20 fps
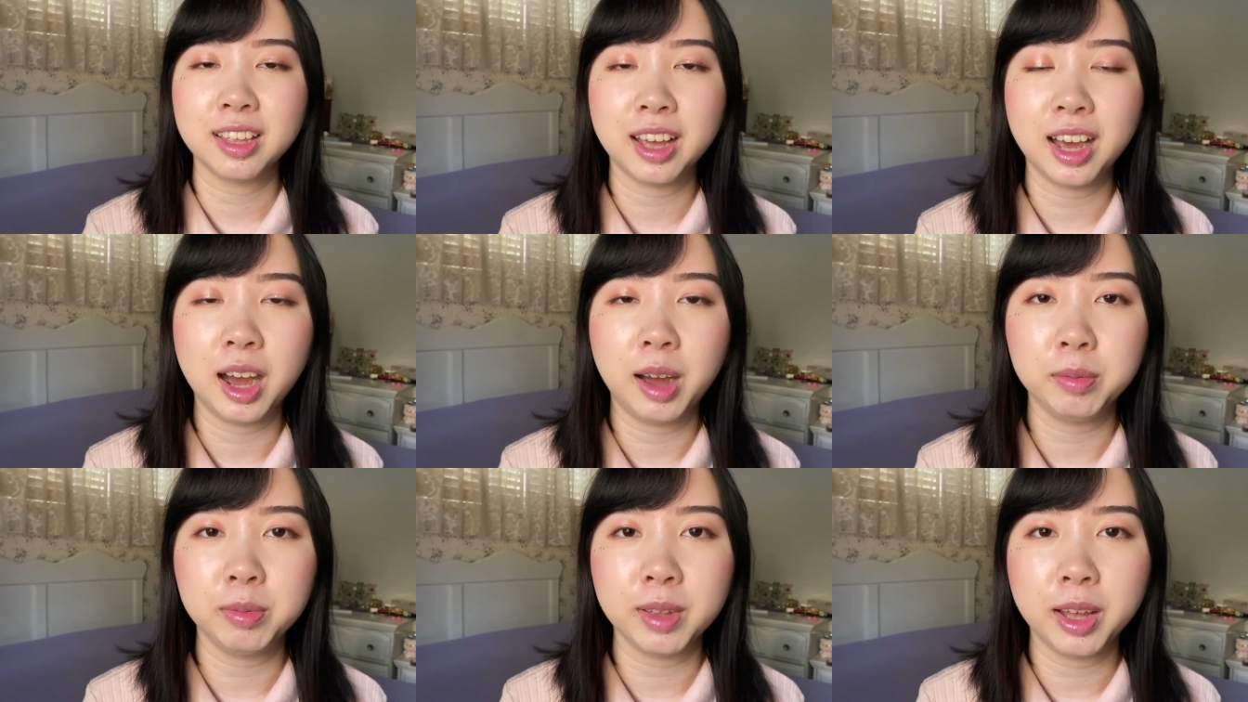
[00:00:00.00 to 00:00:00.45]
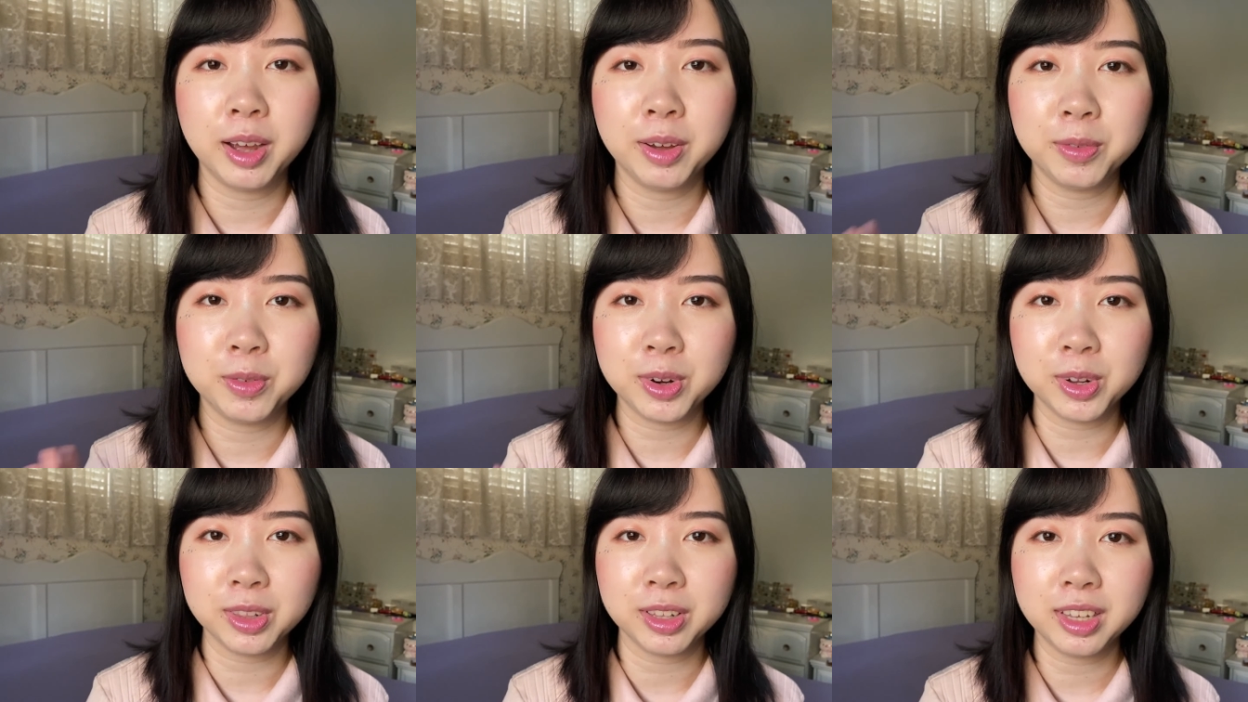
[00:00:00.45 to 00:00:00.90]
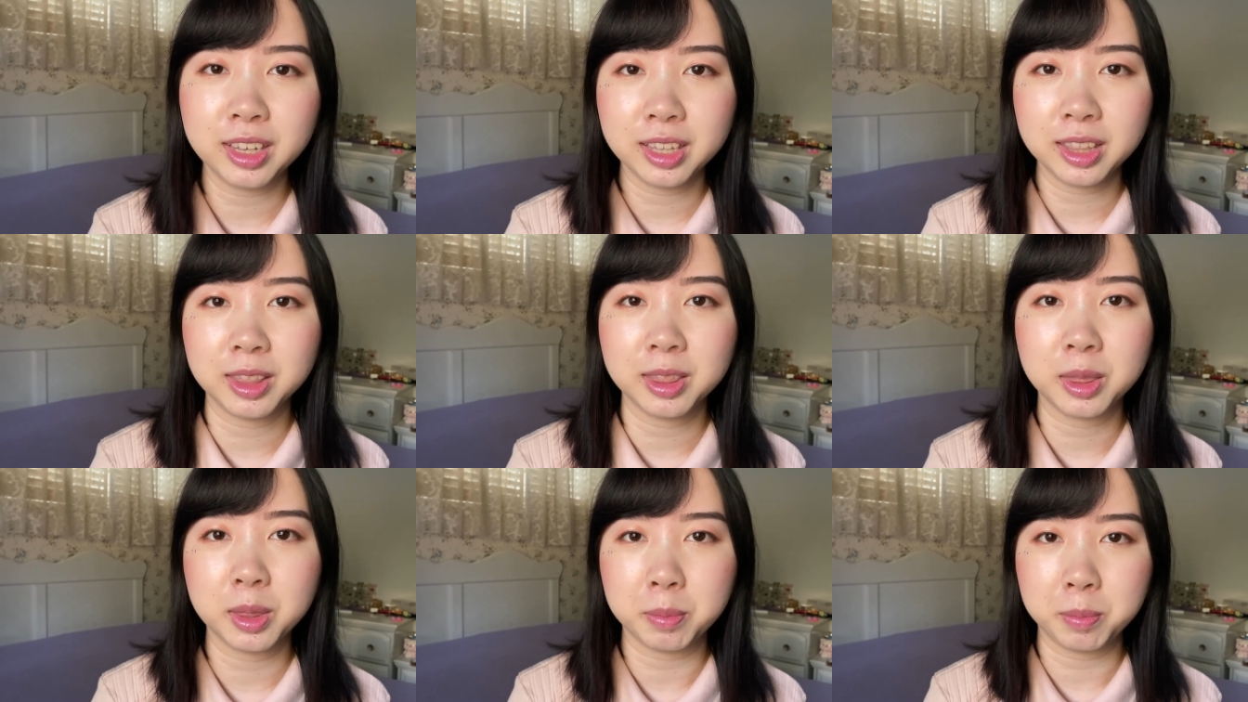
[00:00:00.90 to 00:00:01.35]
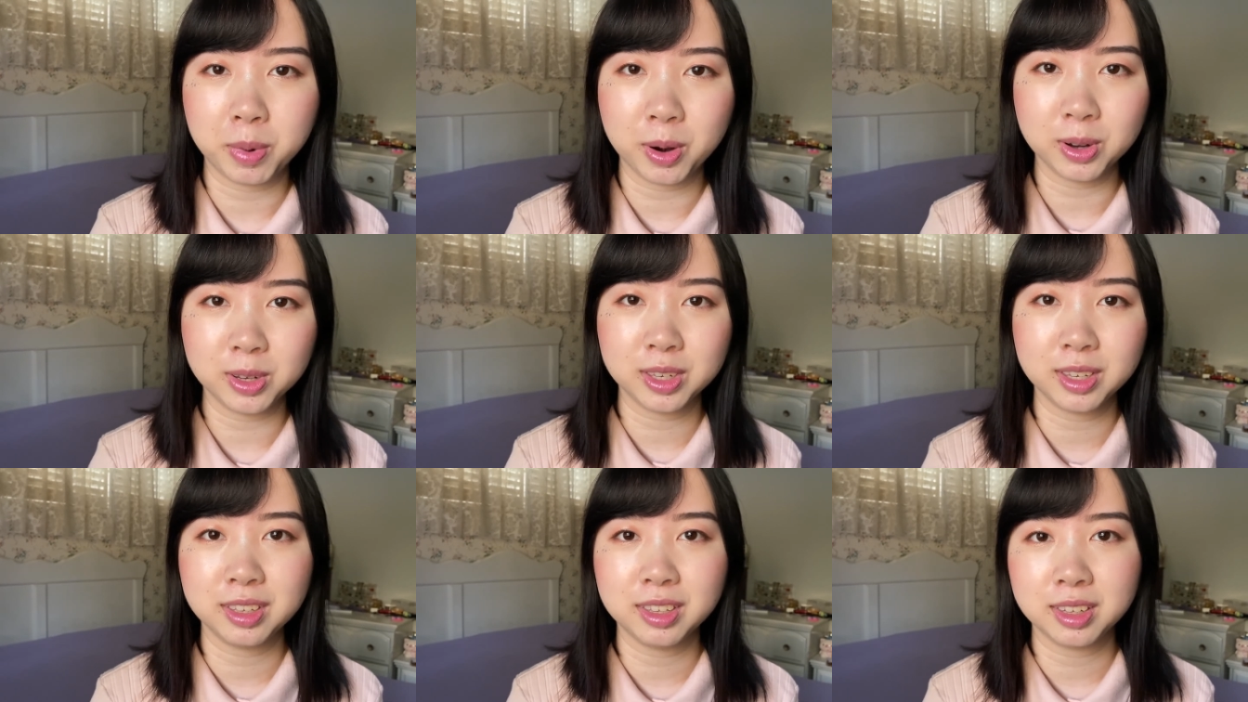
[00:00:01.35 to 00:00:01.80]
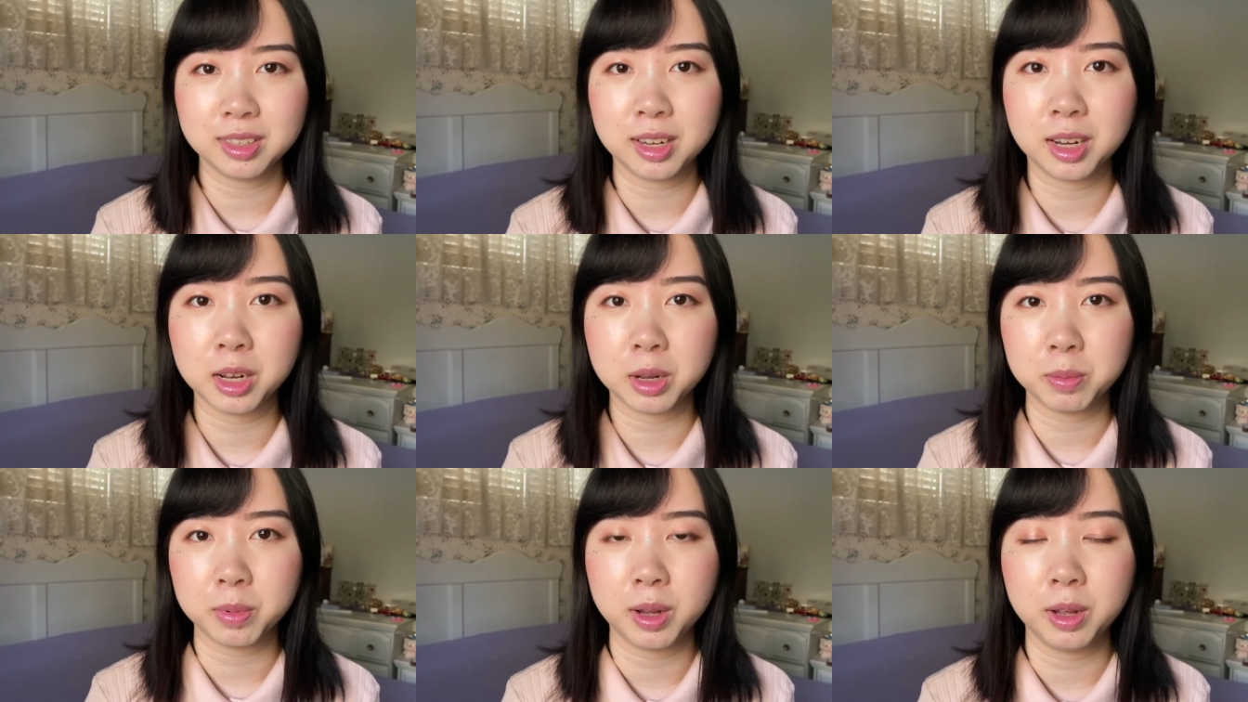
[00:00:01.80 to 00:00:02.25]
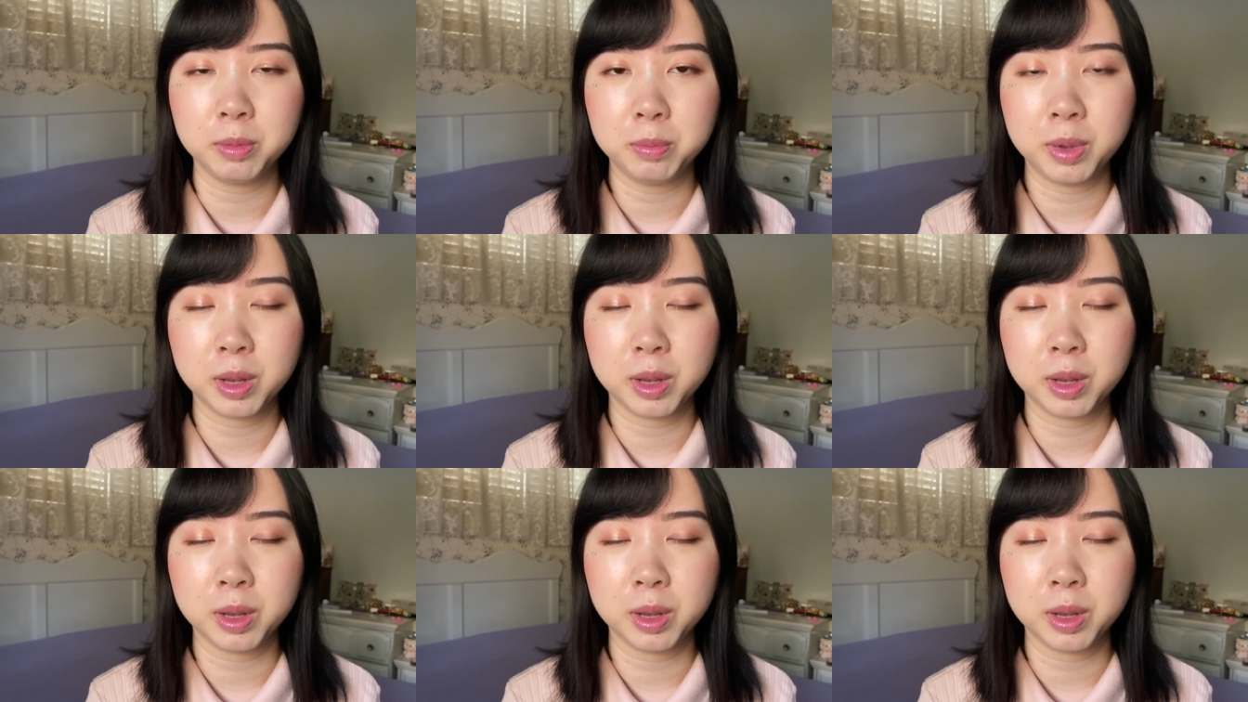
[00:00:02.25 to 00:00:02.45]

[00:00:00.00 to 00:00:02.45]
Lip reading: I'm not really the person to talk about